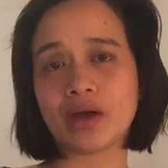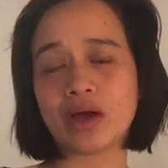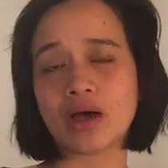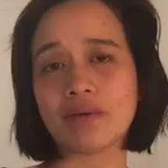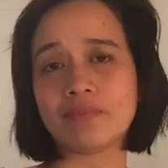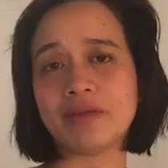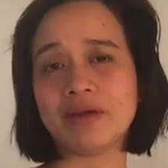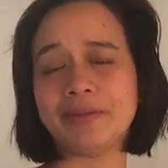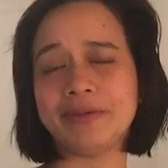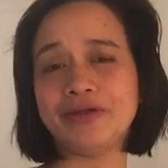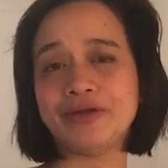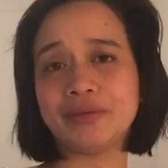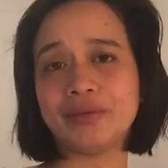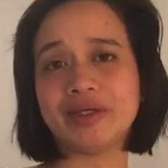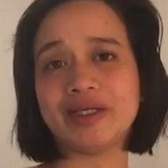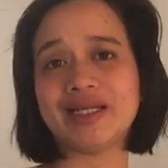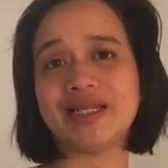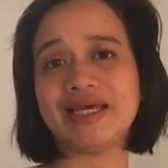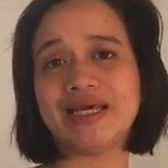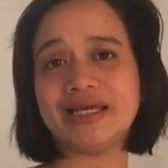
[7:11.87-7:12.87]
maybe do
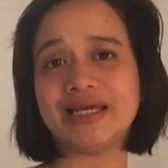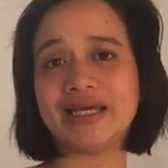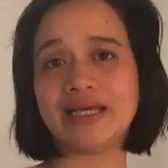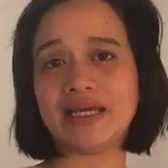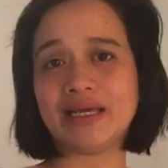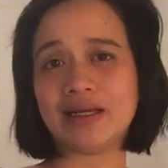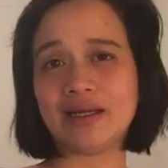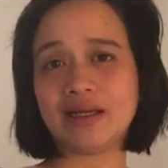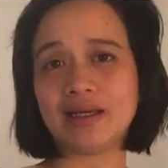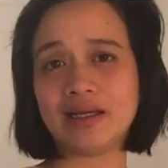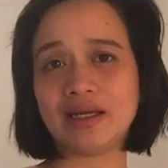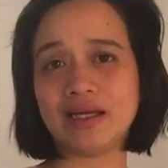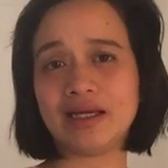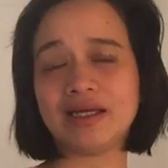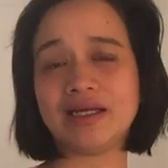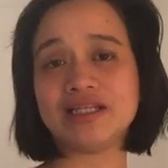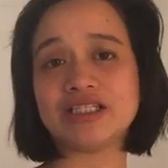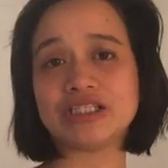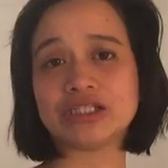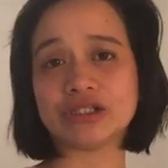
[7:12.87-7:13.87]
it like in
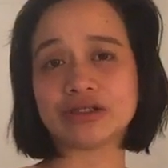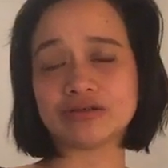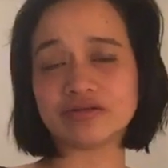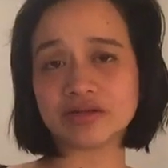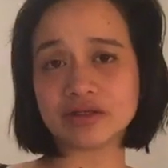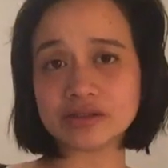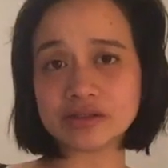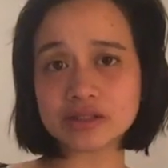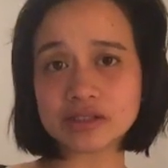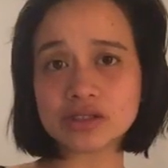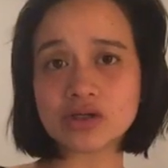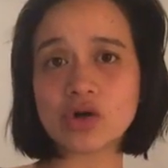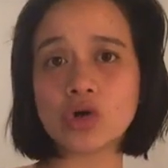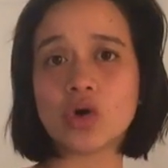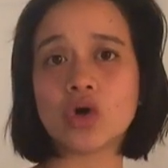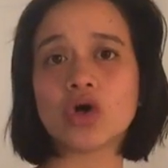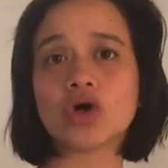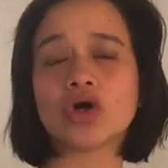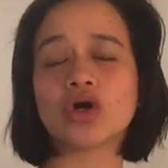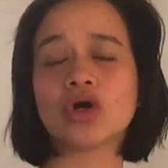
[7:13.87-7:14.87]
intervals,
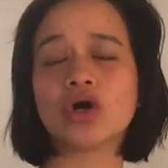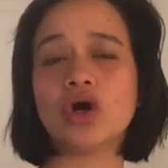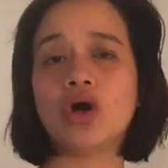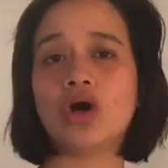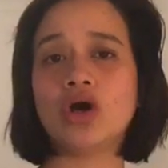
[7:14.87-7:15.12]
or